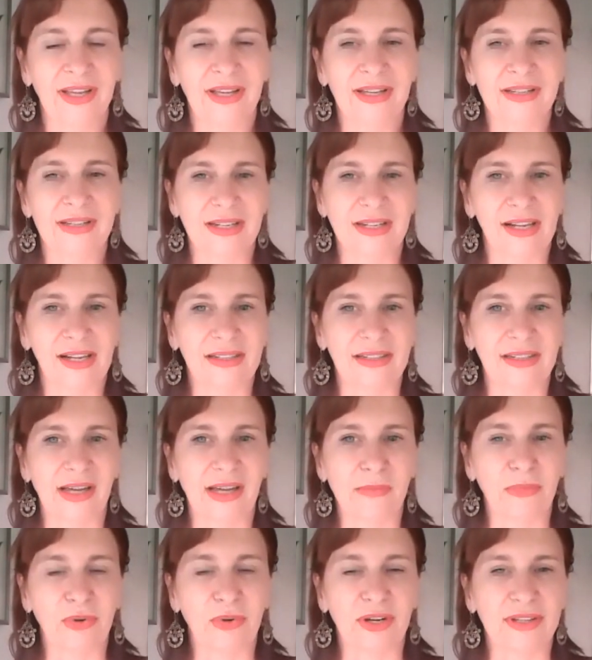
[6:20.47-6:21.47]
dial the
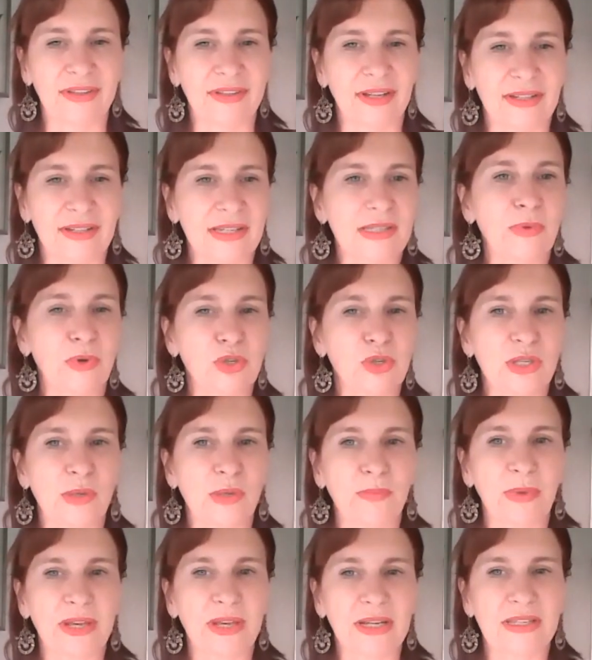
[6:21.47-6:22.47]
number, and then this person
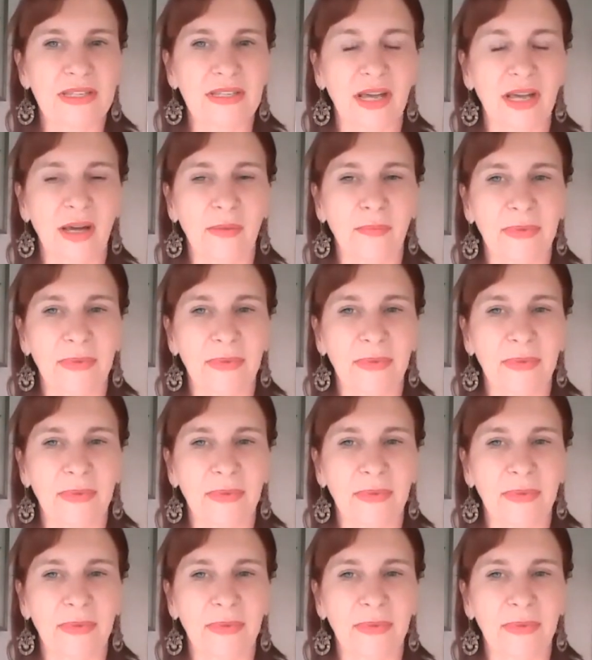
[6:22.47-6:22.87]
picks up.